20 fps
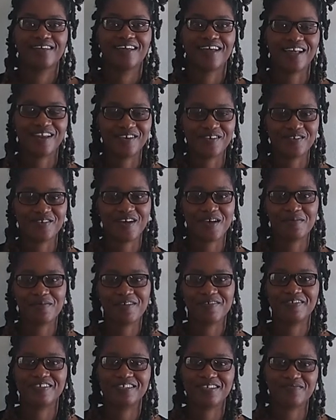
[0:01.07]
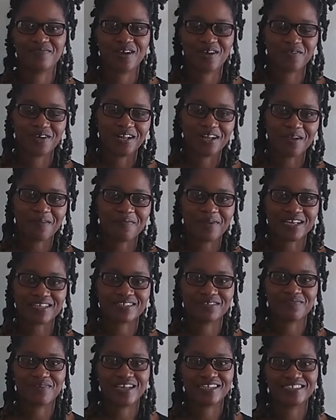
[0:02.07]
Hello, I'm Ms. Ziba. Welcome back
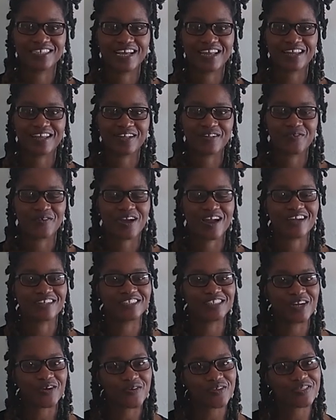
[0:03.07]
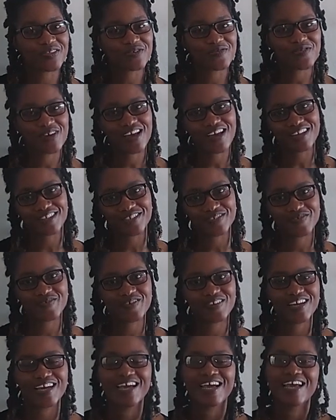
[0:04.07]
to my channel where I share with you what I
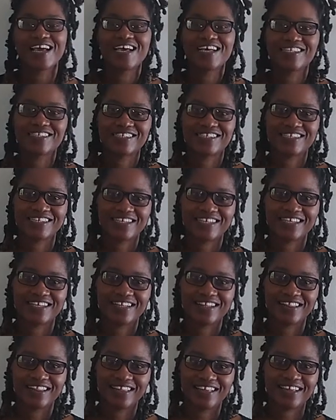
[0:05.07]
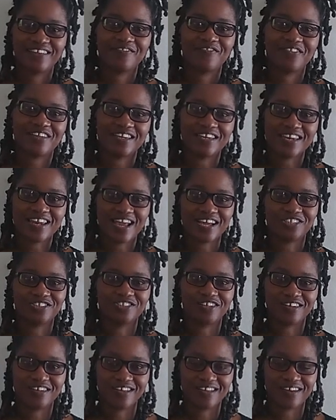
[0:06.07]
do to live
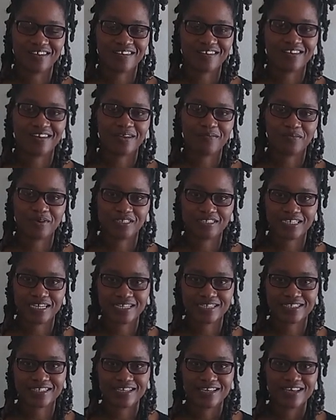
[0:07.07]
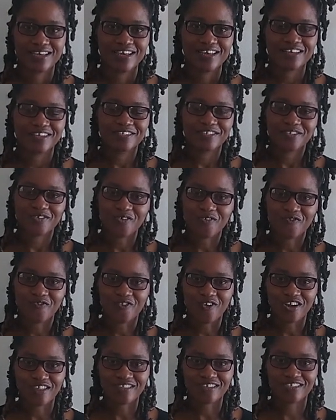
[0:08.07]
naturally on a budget. So
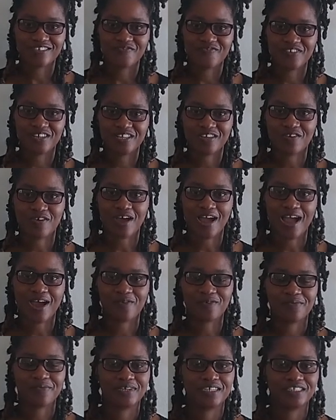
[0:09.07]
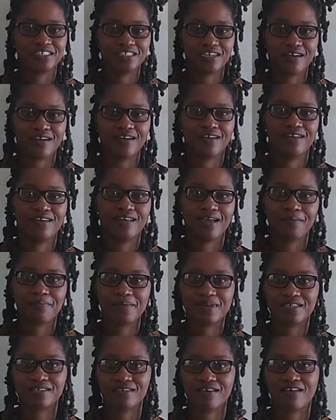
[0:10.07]
for this video, I will be sharing a
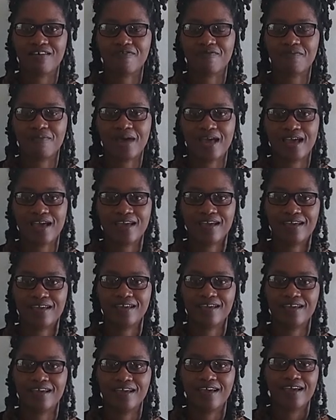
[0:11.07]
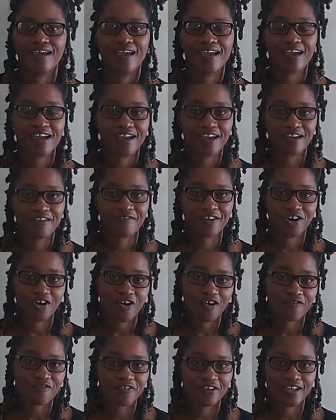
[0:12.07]
bit of my hair
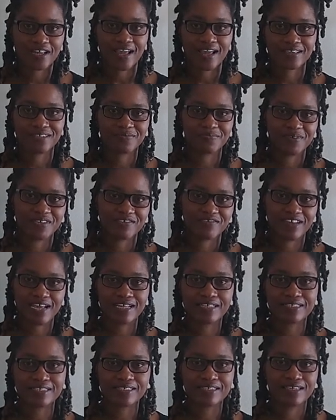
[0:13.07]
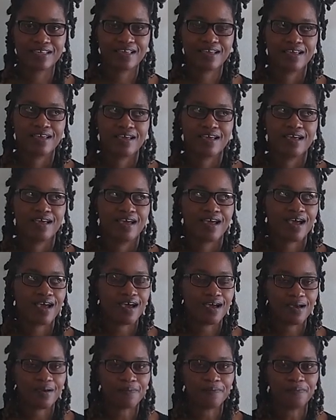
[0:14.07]
recovery experience.
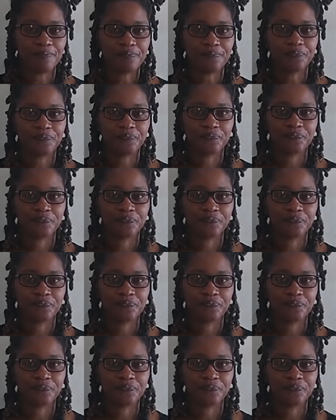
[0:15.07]
I